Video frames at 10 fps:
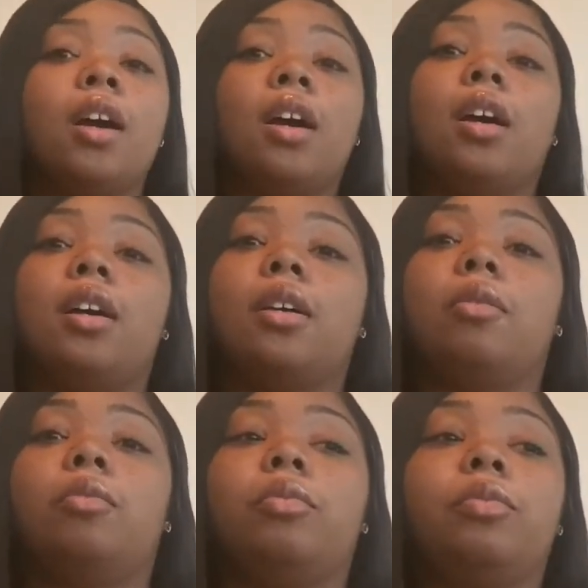
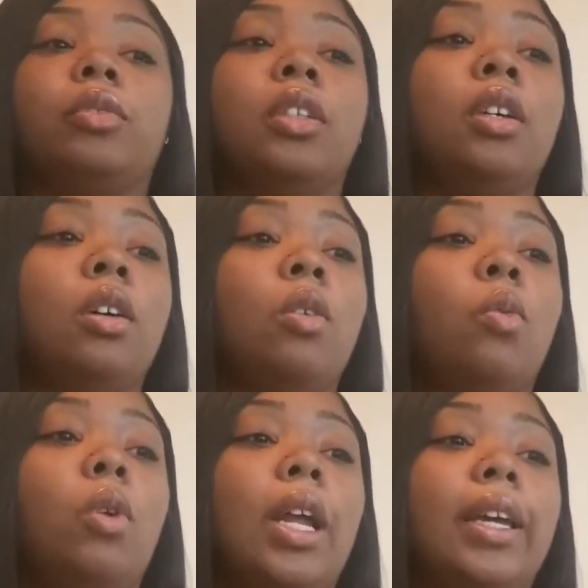Um,
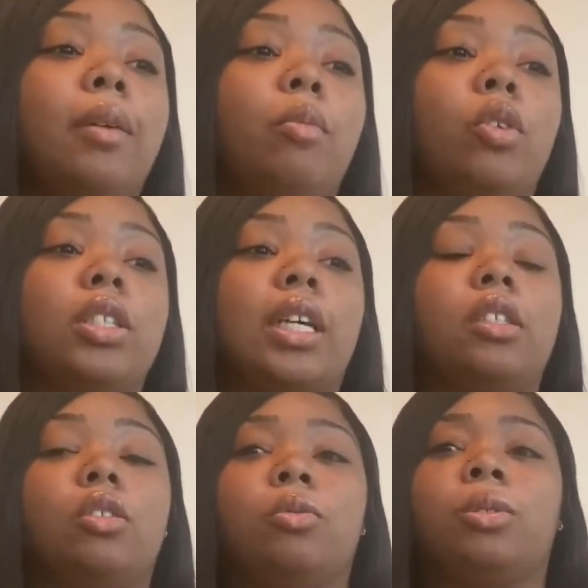when I get more
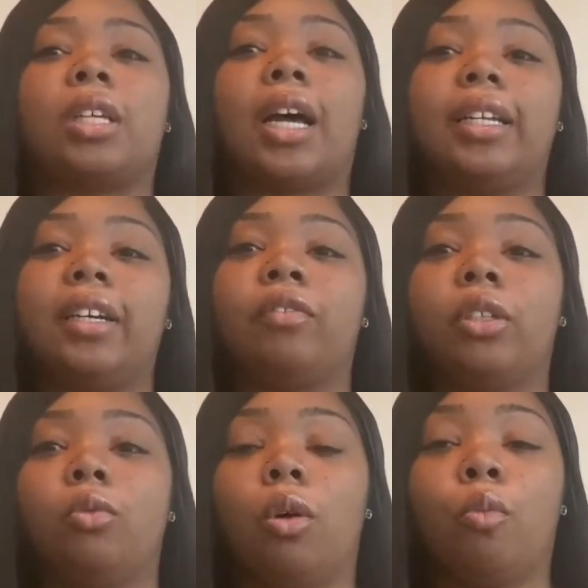tattoos, I
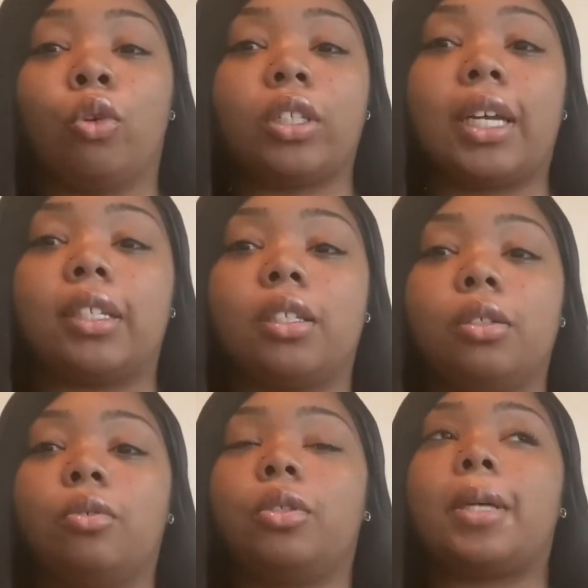definitely want more
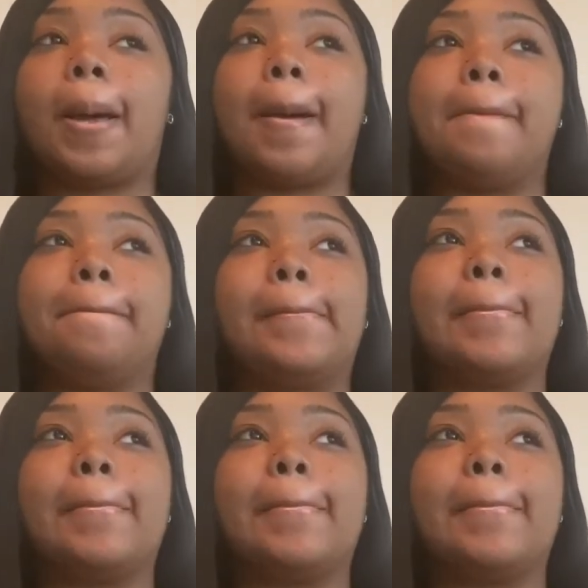tattoos. Um,